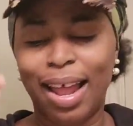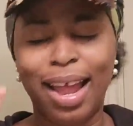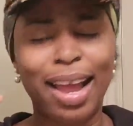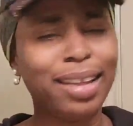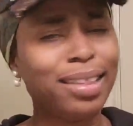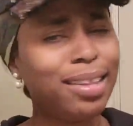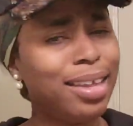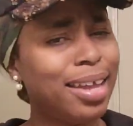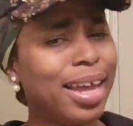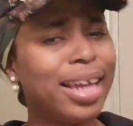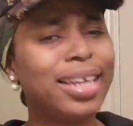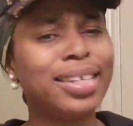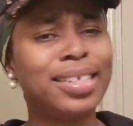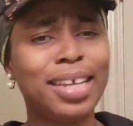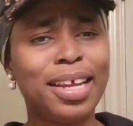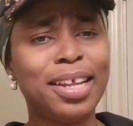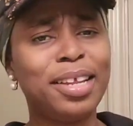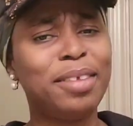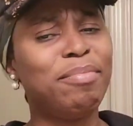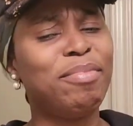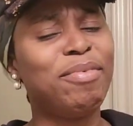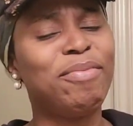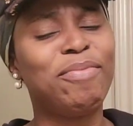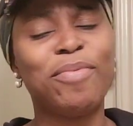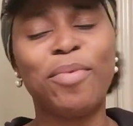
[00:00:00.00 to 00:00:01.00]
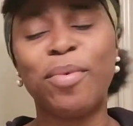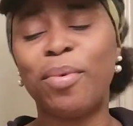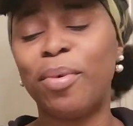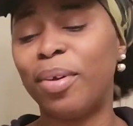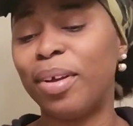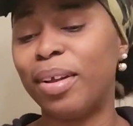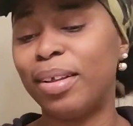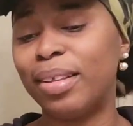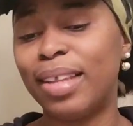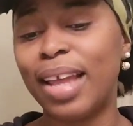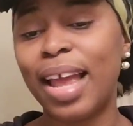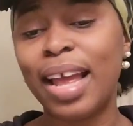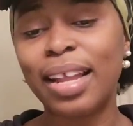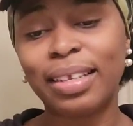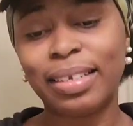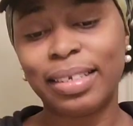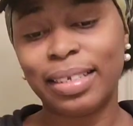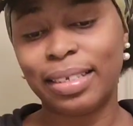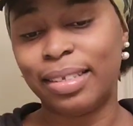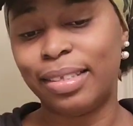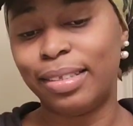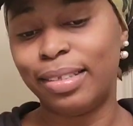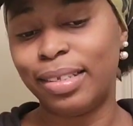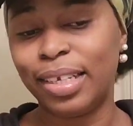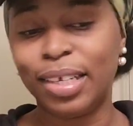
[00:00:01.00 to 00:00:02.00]
I think I said it before,
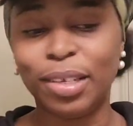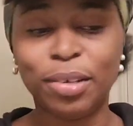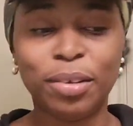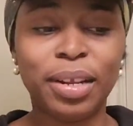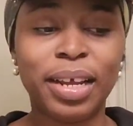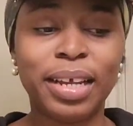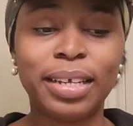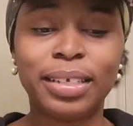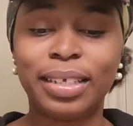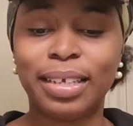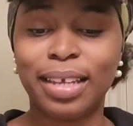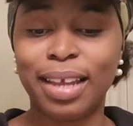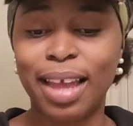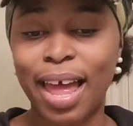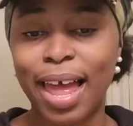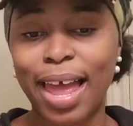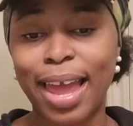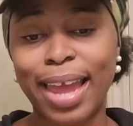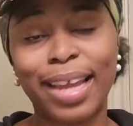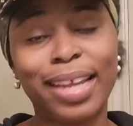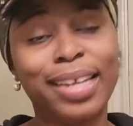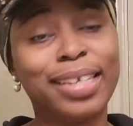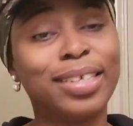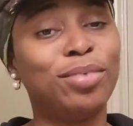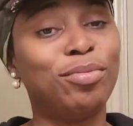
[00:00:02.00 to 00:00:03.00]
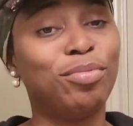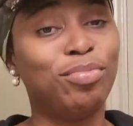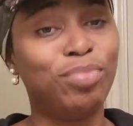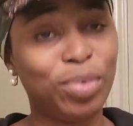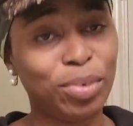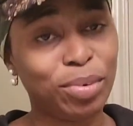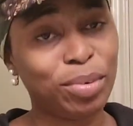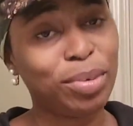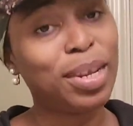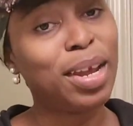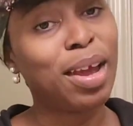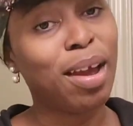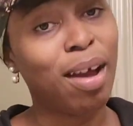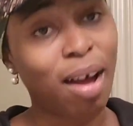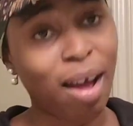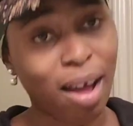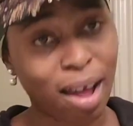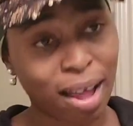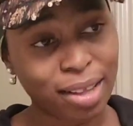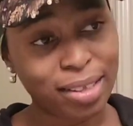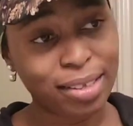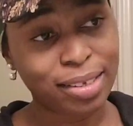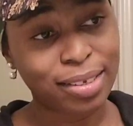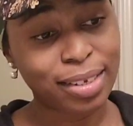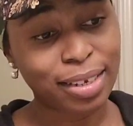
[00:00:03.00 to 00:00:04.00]
that Nicholas guy is really
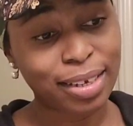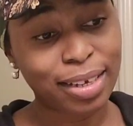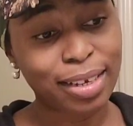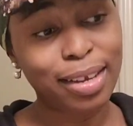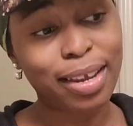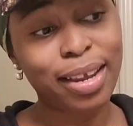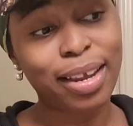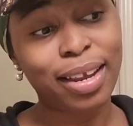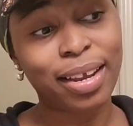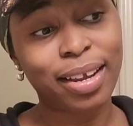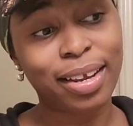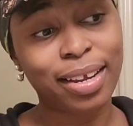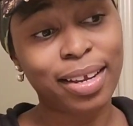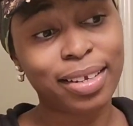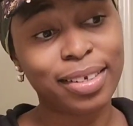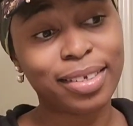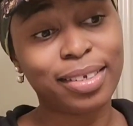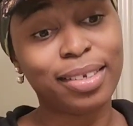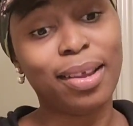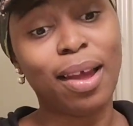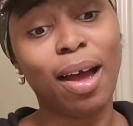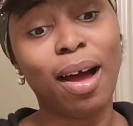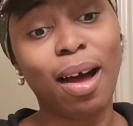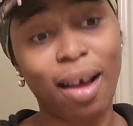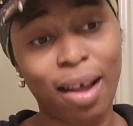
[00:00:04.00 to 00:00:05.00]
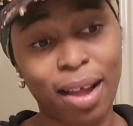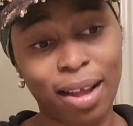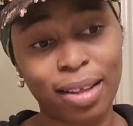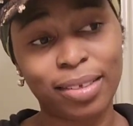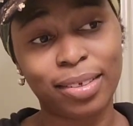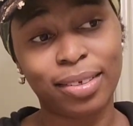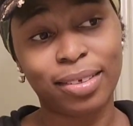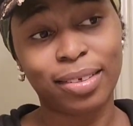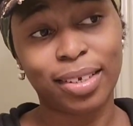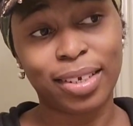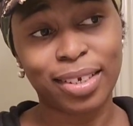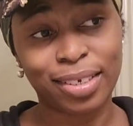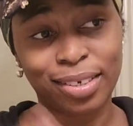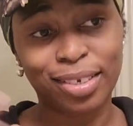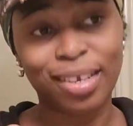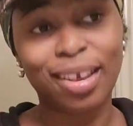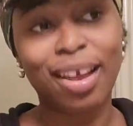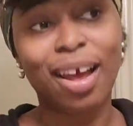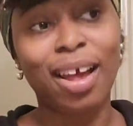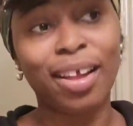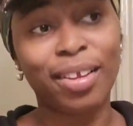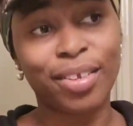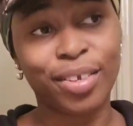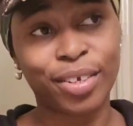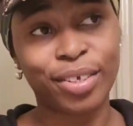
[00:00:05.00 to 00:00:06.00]
hot. He is hot. He's
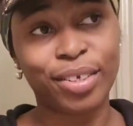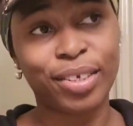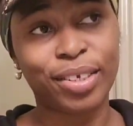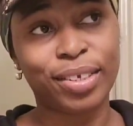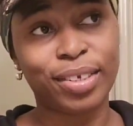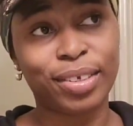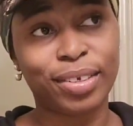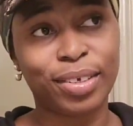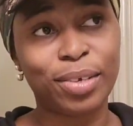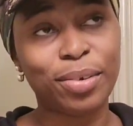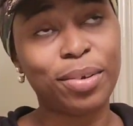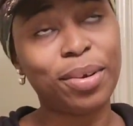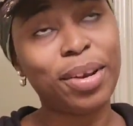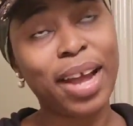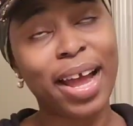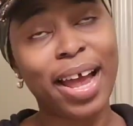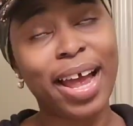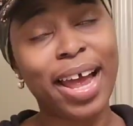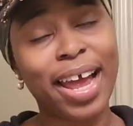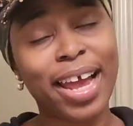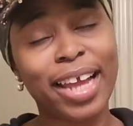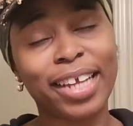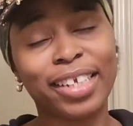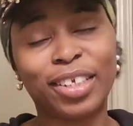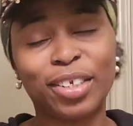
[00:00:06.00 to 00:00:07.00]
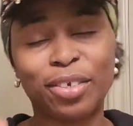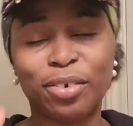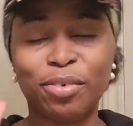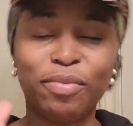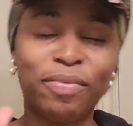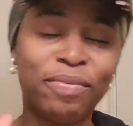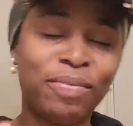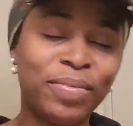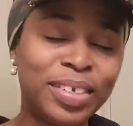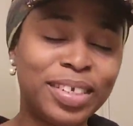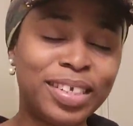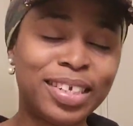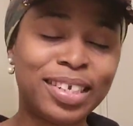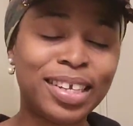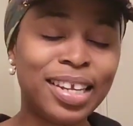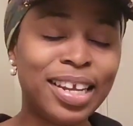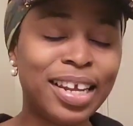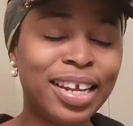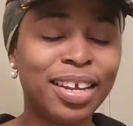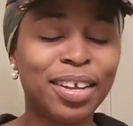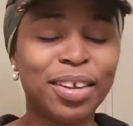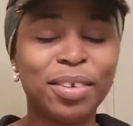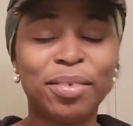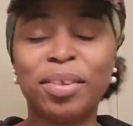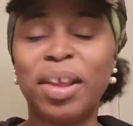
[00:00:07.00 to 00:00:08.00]
got just good eyes, good
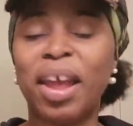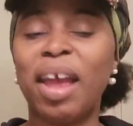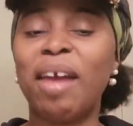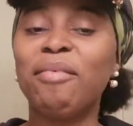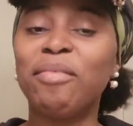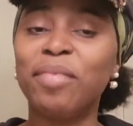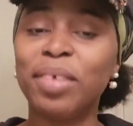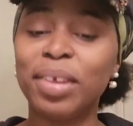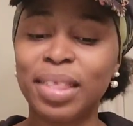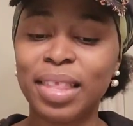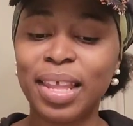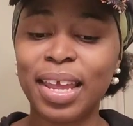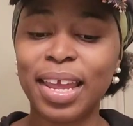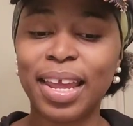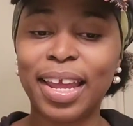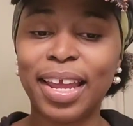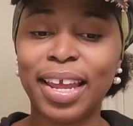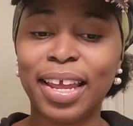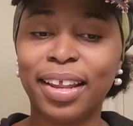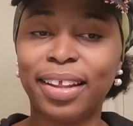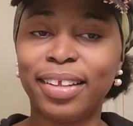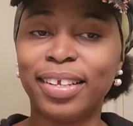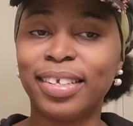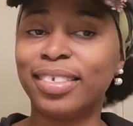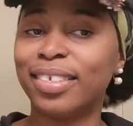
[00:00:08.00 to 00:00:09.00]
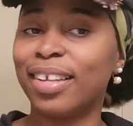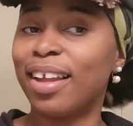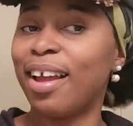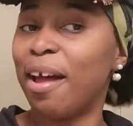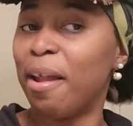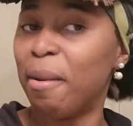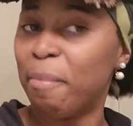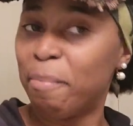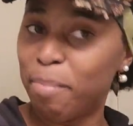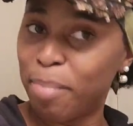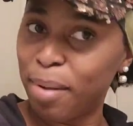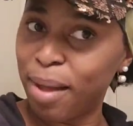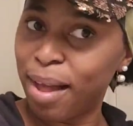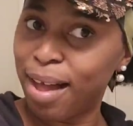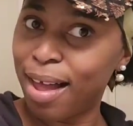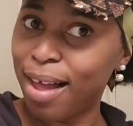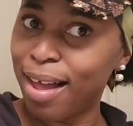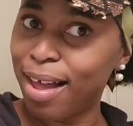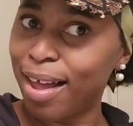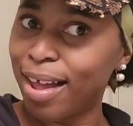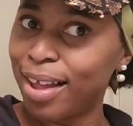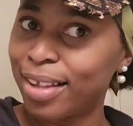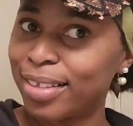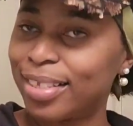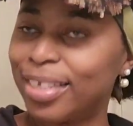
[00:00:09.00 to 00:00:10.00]
physique, good everything. He's got
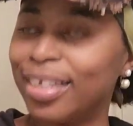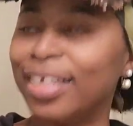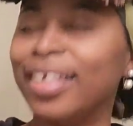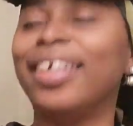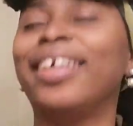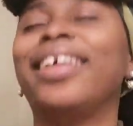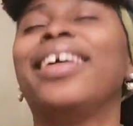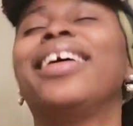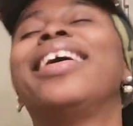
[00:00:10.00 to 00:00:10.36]
butt.